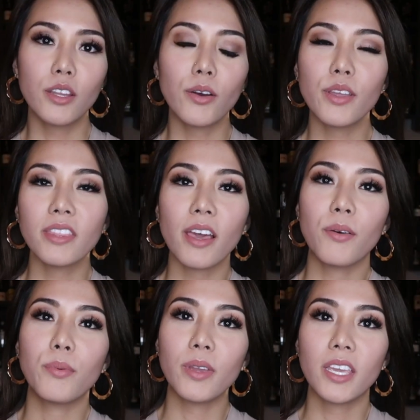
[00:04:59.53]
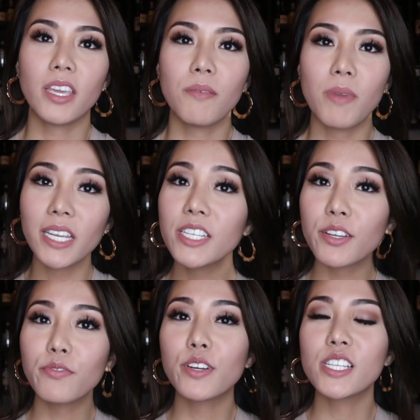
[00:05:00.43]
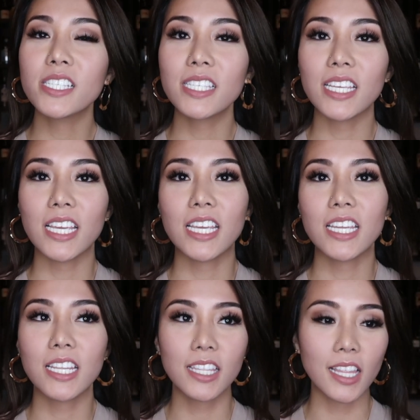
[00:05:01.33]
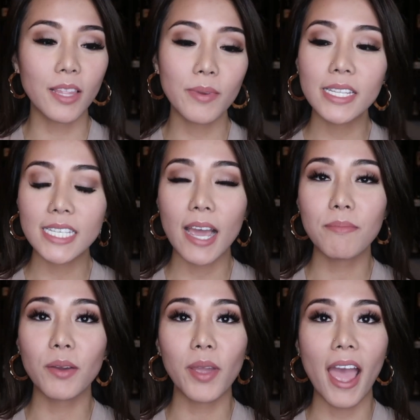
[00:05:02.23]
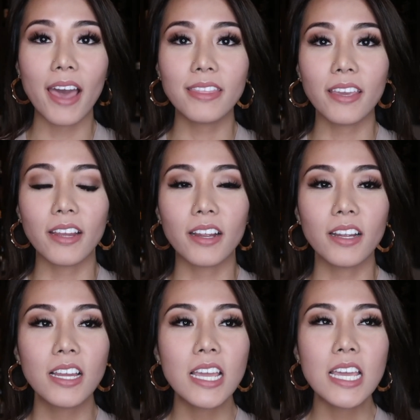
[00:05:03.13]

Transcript: Knowing that we made a difference in the limited time that we had there